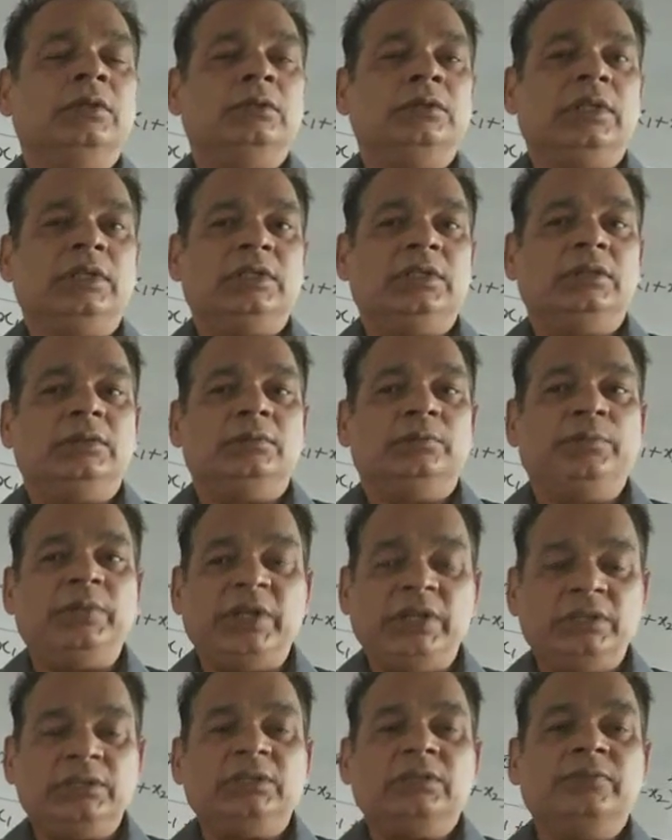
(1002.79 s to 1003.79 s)
that is
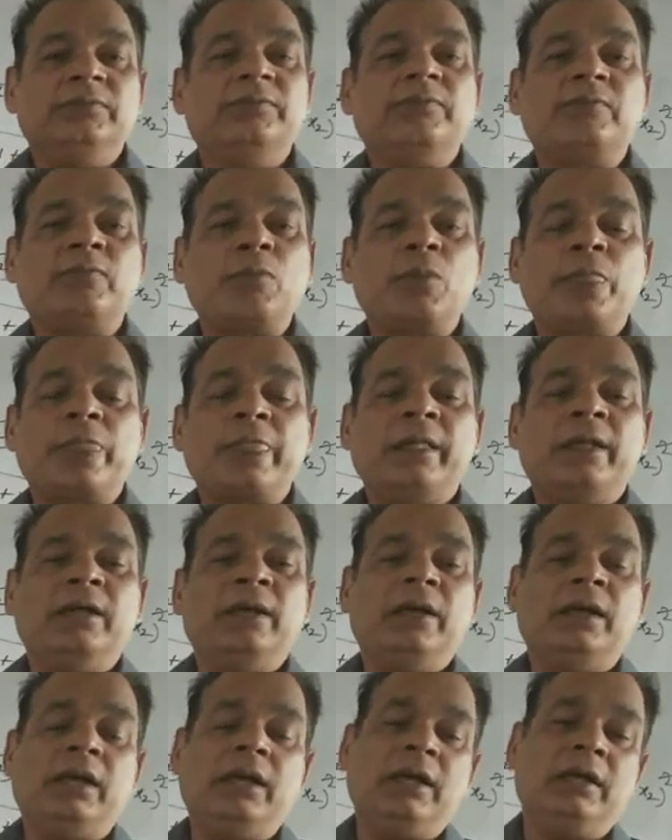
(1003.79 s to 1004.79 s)
page,
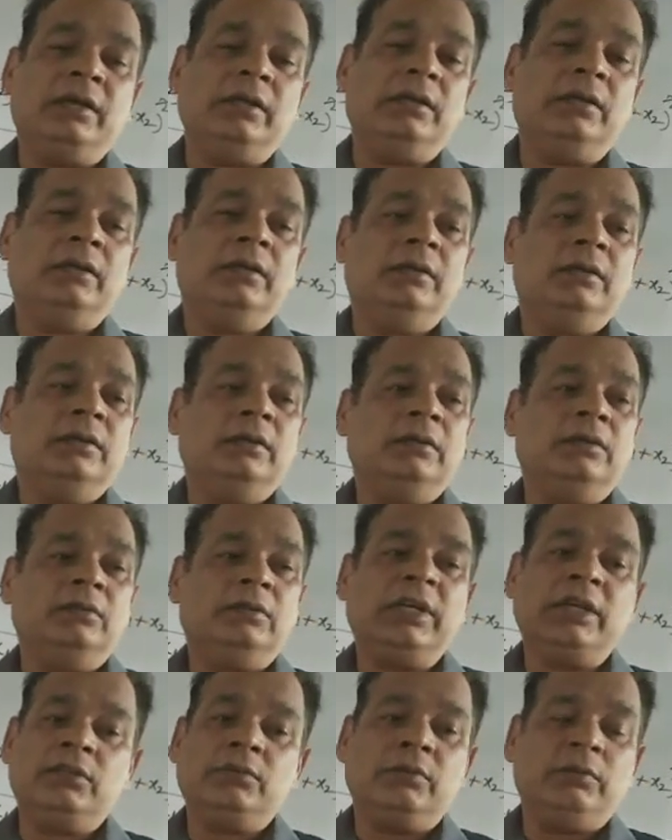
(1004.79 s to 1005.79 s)
and
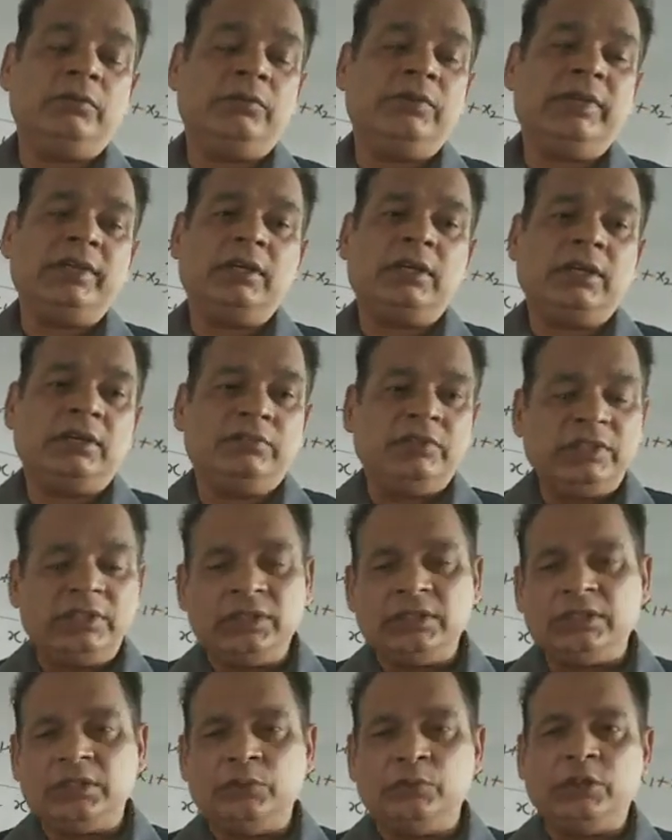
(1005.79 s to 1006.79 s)
that will be very
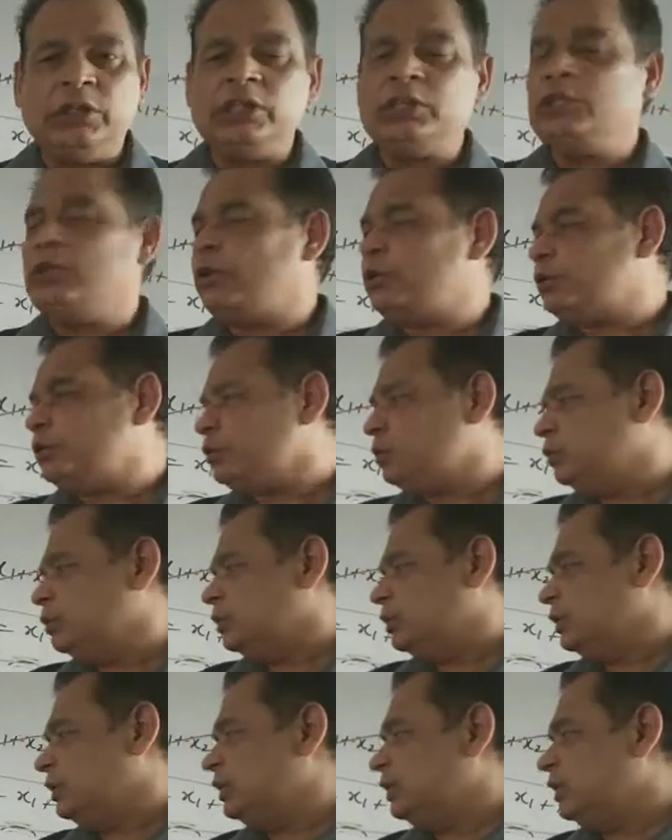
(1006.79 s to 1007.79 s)
convenient. You need not
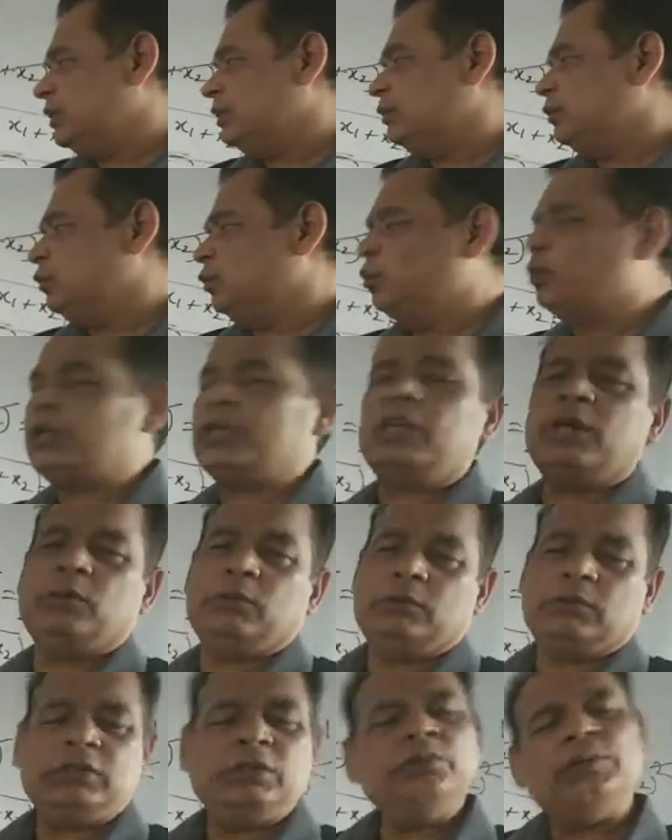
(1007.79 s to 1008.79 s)
to here note
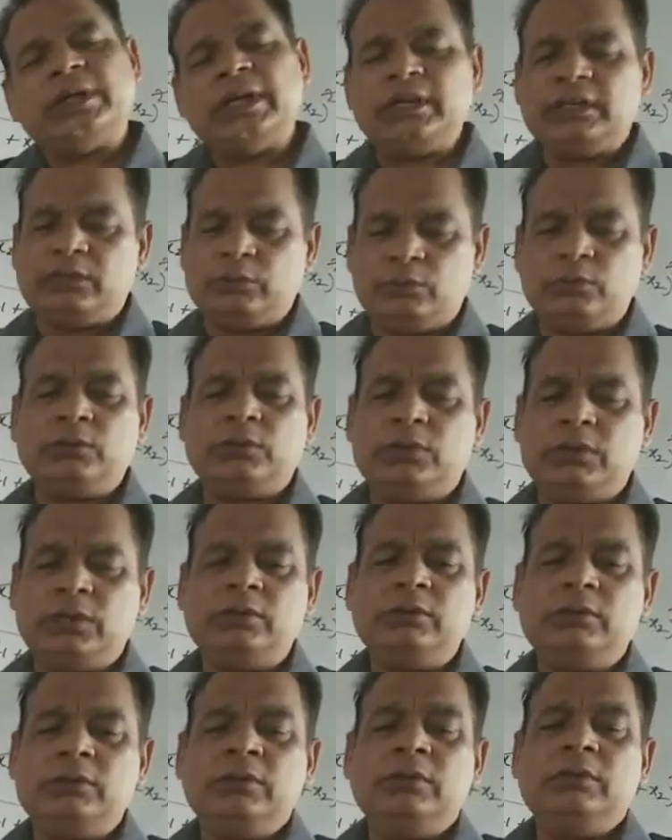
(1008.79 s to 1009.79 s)
down, you can note
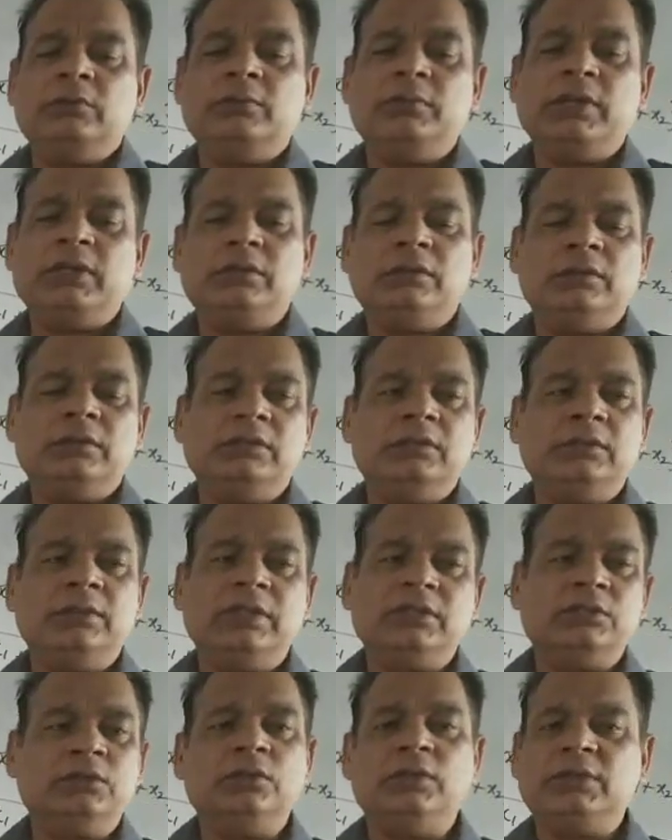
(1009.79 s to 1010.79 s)
down, but
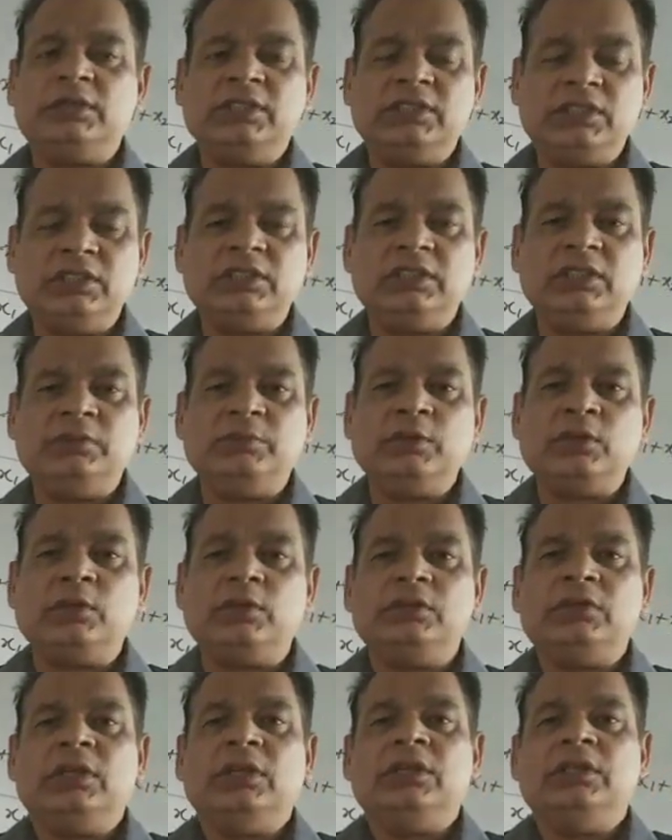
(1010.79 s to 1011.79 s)
that's not necessary
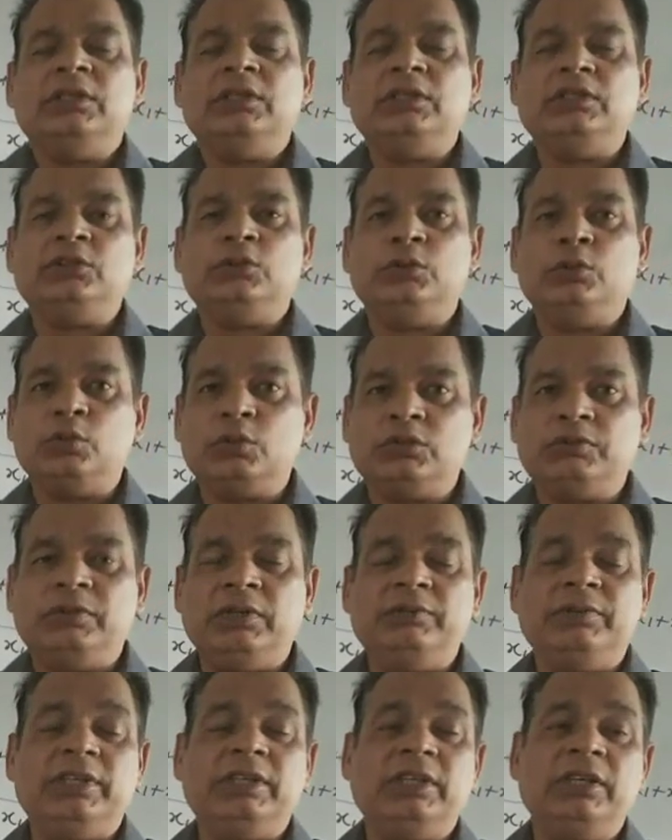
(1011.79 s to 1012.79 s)
because its notes
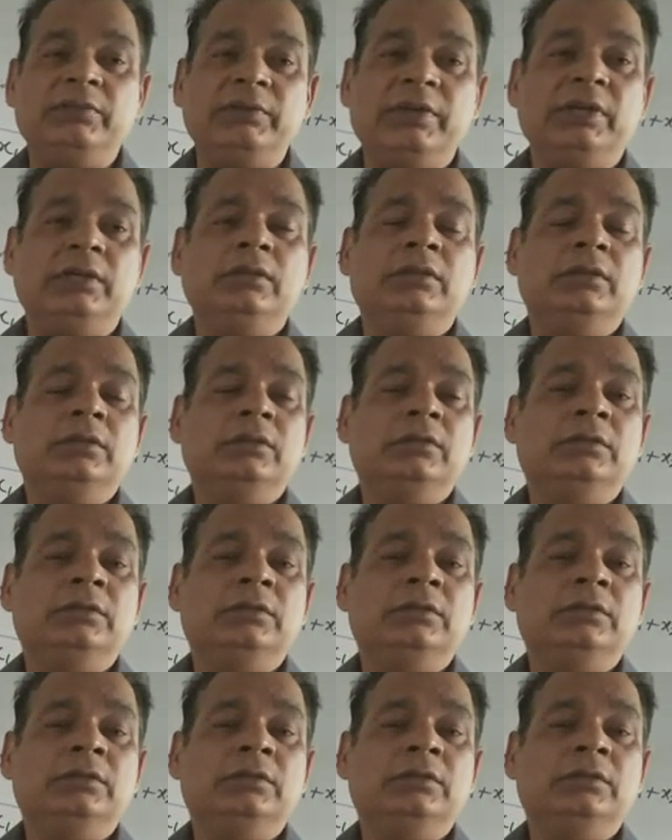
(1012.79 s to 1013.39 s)
will be given